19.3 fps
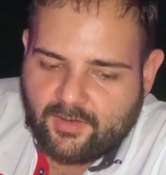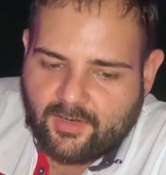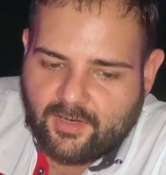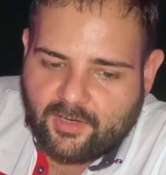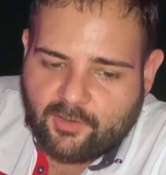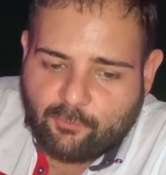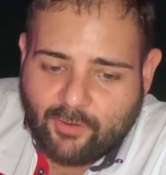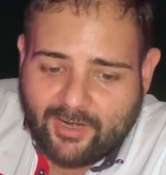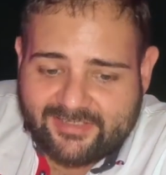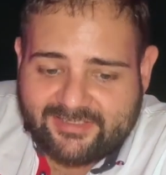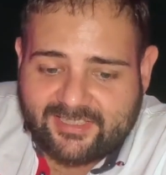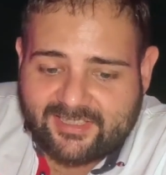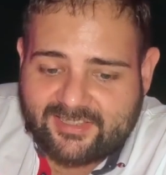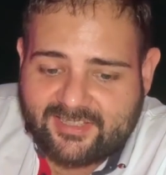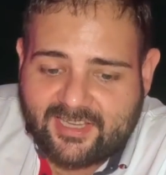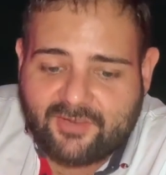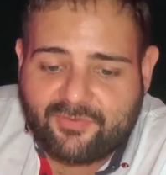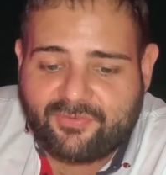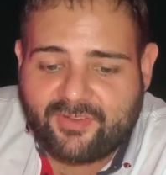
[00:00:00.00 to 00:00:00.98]
What are
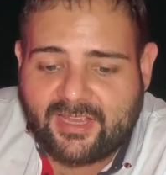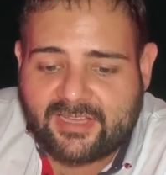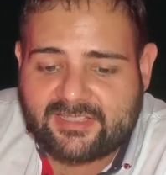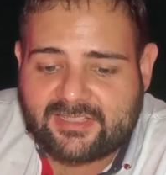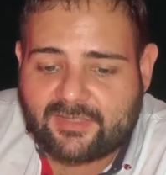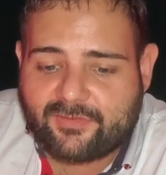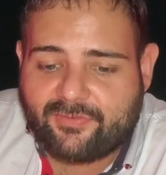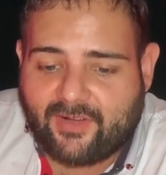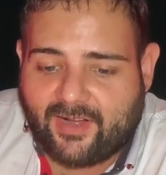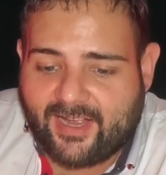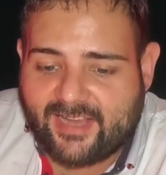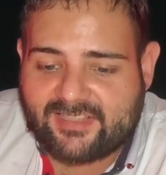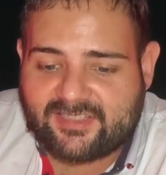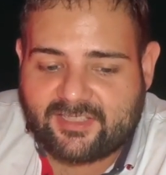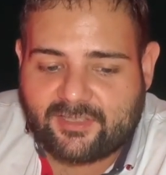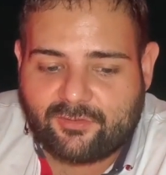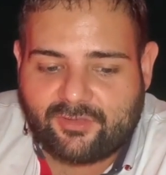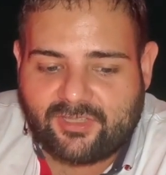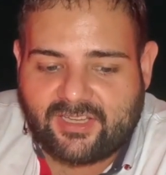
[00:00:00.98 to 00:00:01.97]
the effects of high
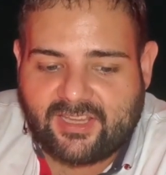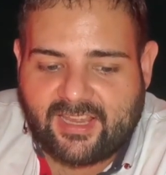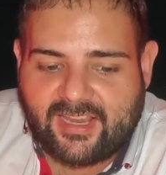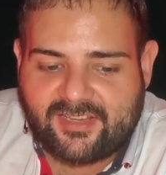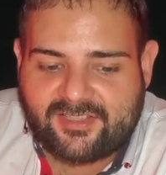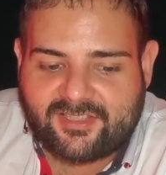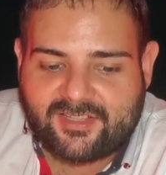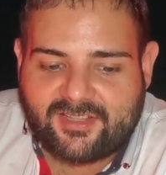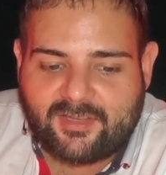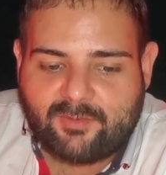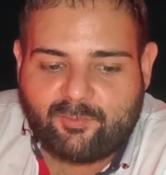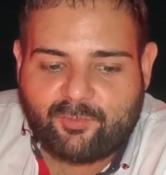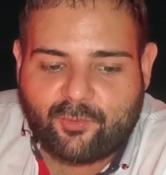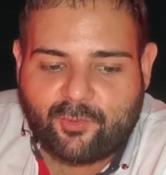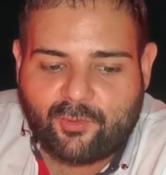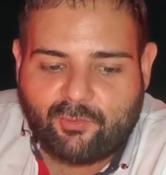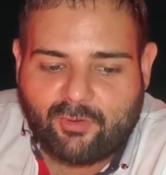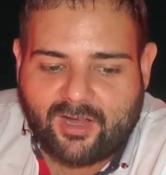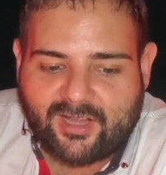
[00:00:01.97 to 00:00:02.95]
cyanuric acid in
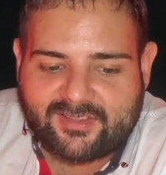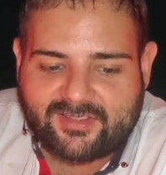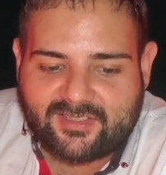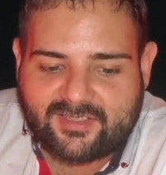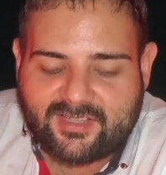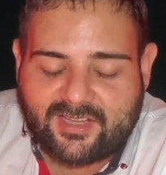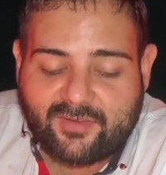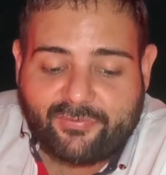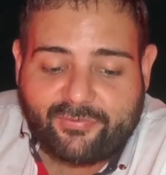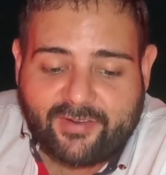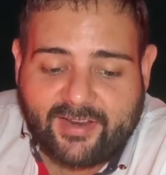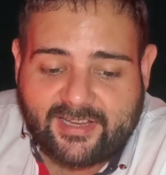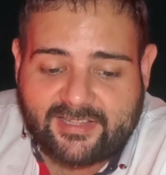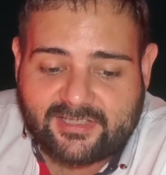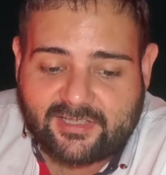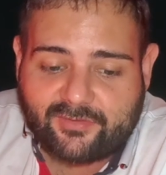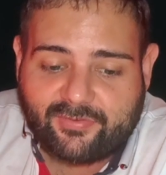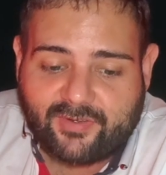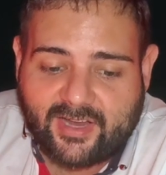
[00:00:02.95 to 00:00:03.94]
pool water? The
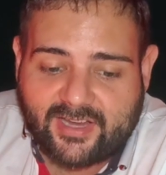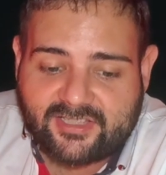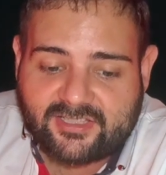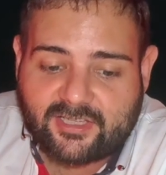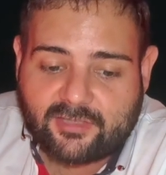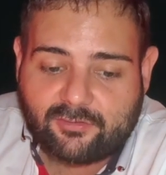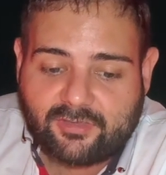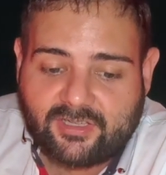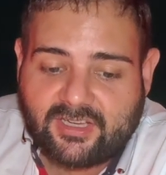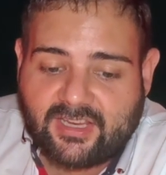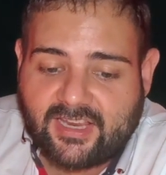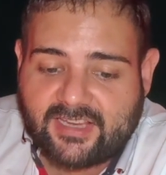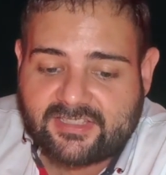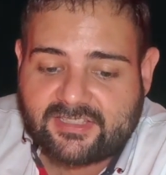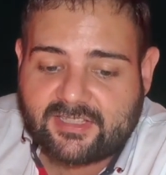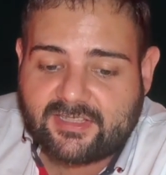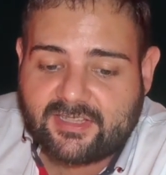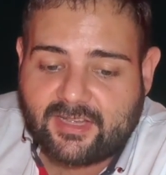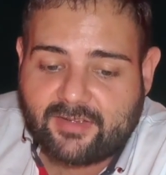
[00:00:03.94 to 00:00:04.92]
effects of high cyanuric
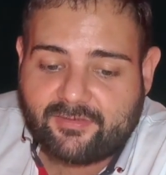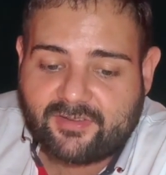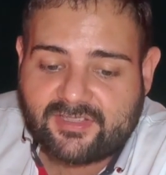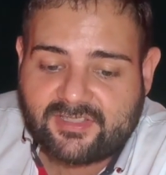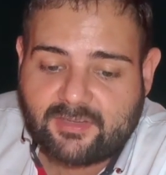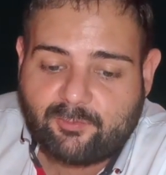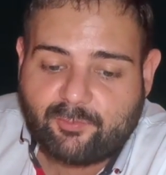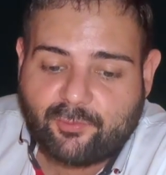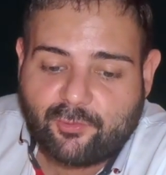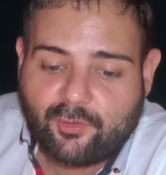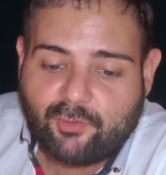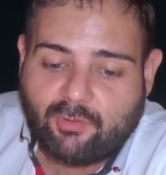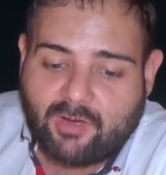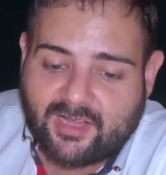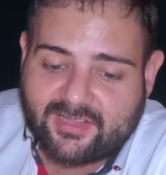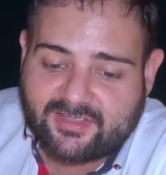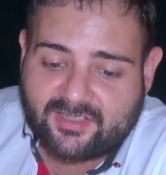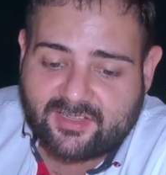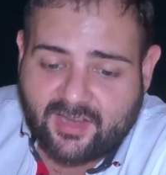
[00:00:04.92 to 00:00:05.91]
acid levels in pool
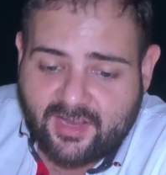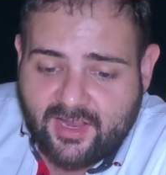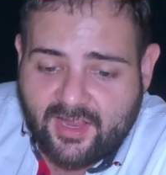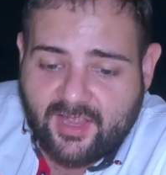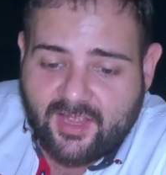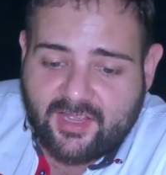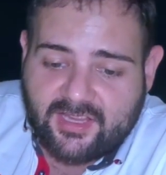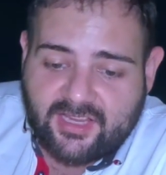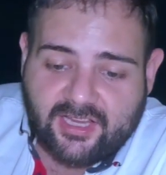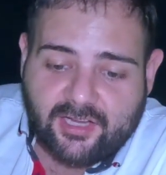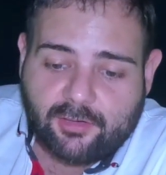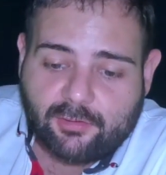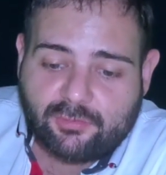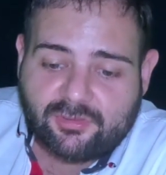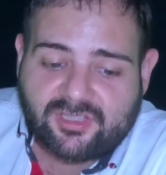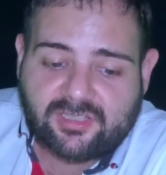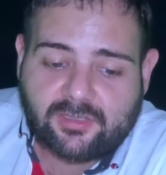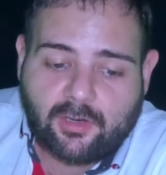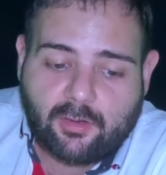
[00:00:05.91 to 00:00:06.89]
water
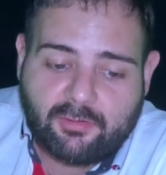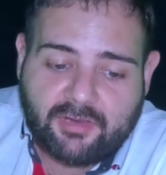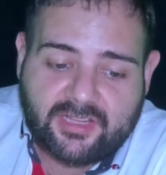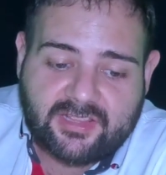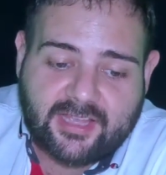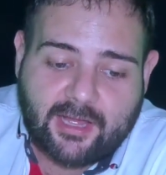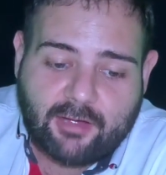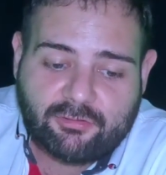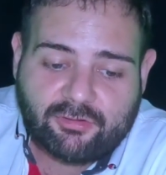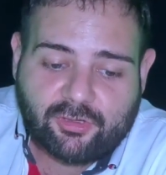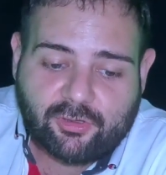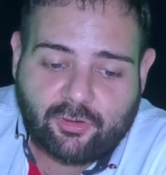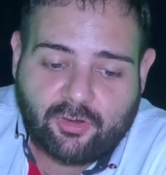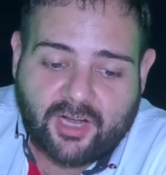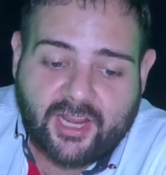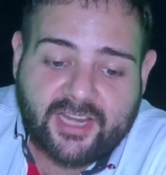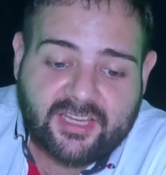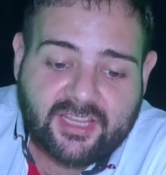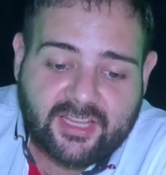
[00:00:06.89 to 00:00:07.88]
include slowing down
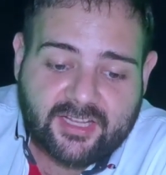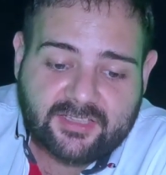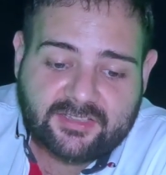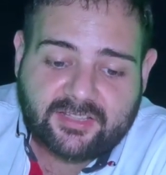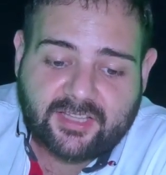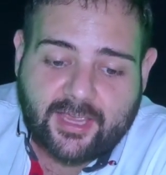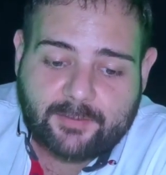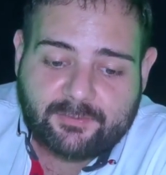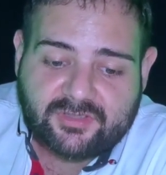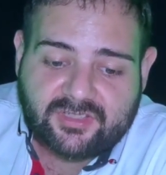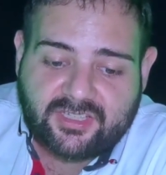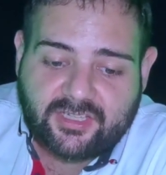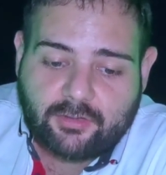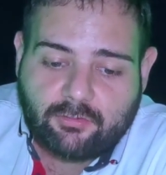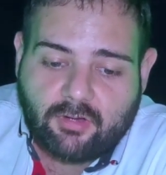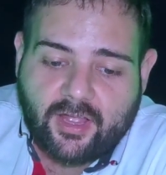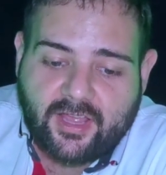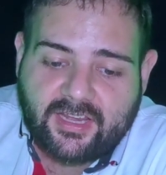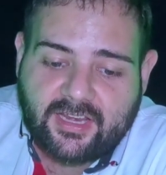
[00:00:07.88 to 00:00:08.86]
chlorine kill times,
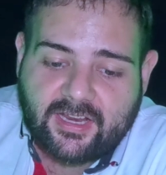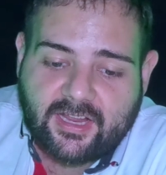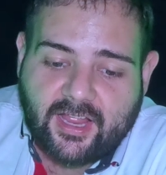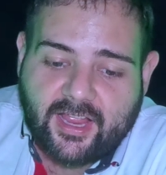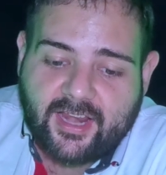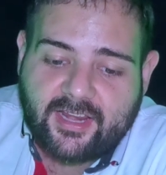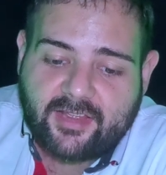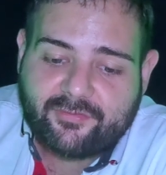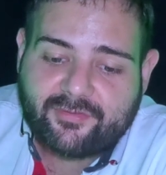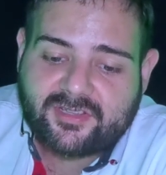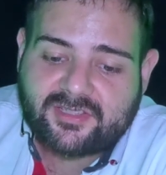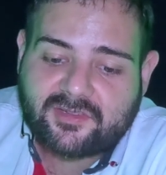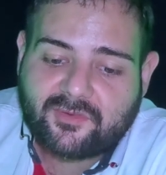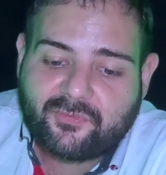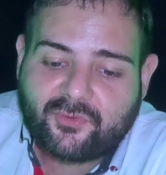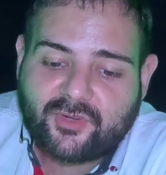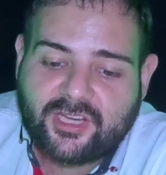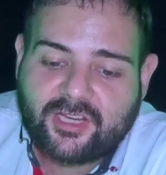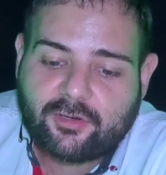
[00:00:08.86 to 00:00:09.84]
requiring high levels
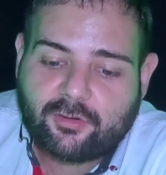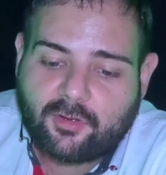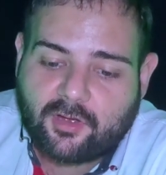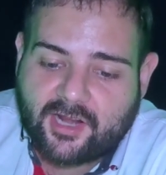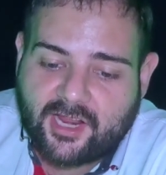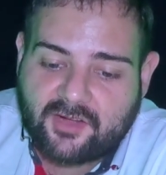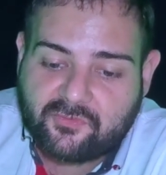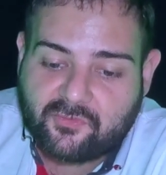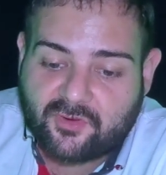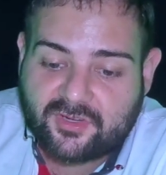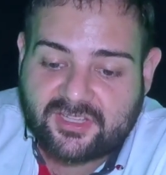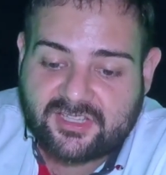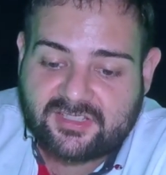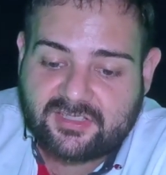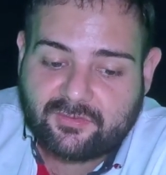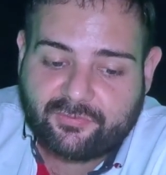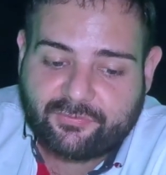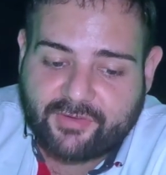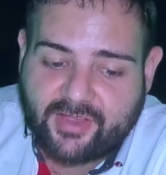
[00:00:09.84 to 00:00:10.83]
of free chlorine for
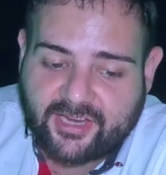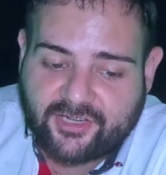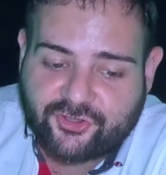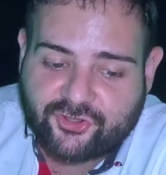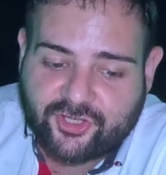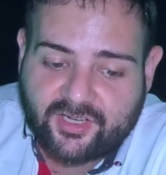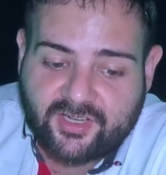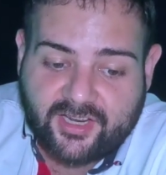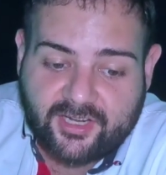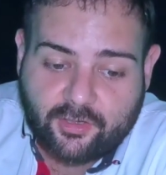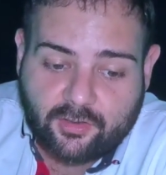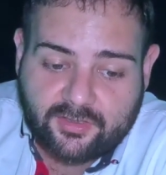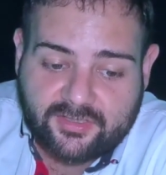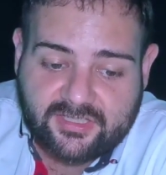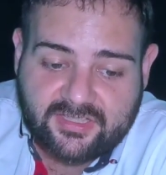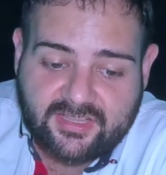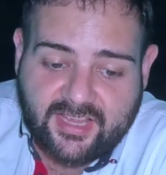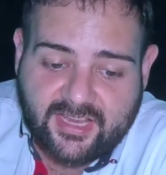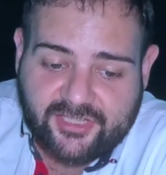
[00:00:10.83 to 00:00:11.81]
disinfection and
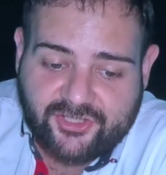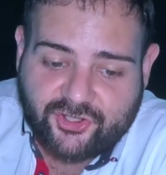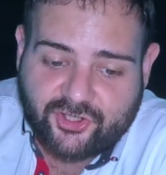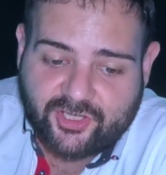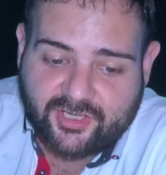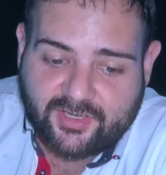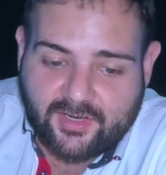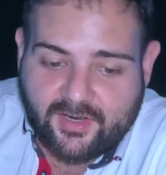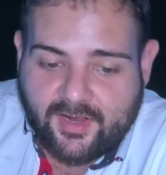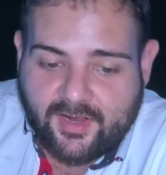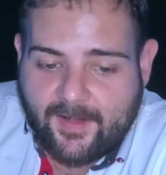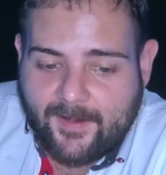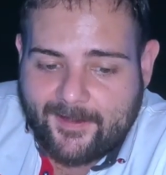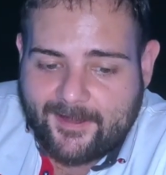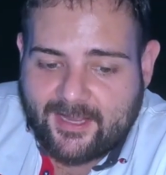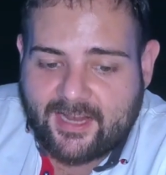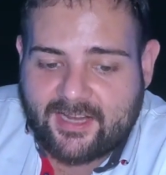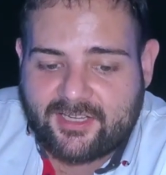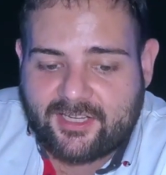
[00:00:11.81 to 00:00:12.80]
oxidation,
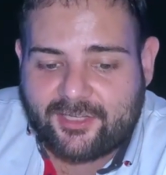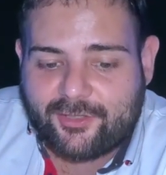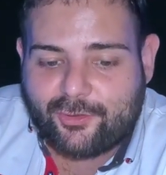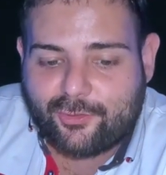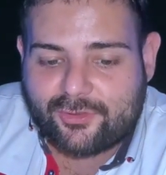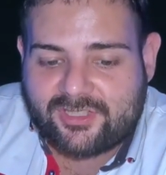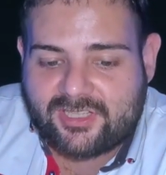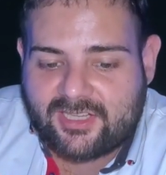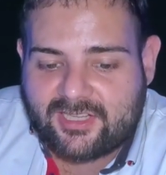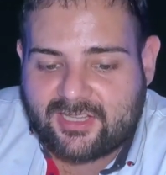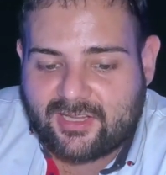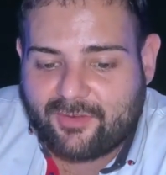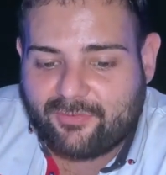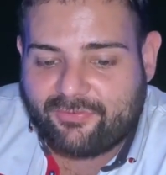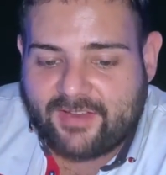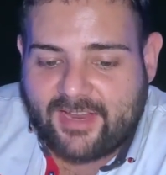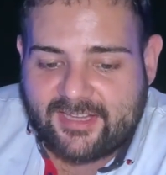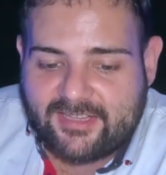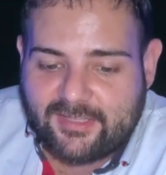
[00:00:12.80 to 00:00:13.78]
and reducing the
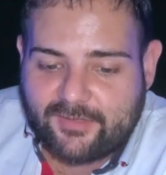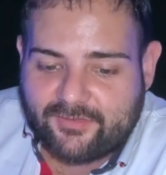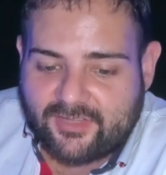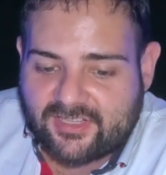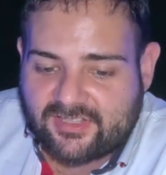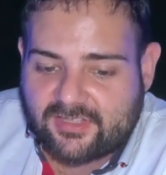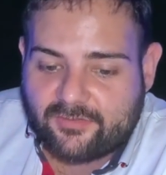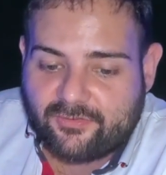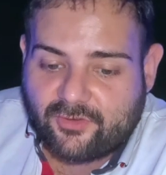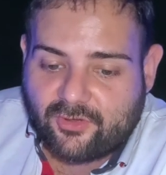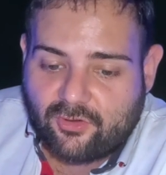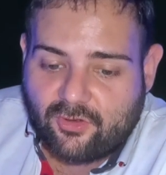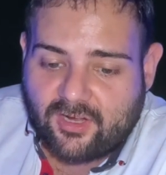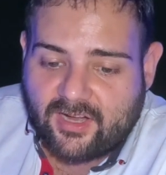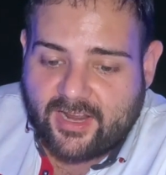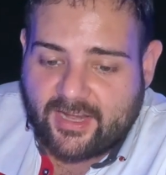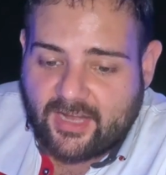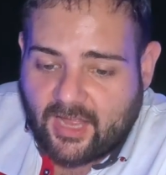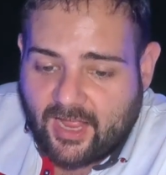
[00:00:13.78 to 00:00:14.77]
effectiveness of
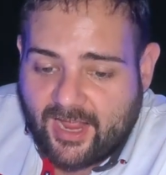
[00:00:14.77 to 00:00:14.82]
chlorine.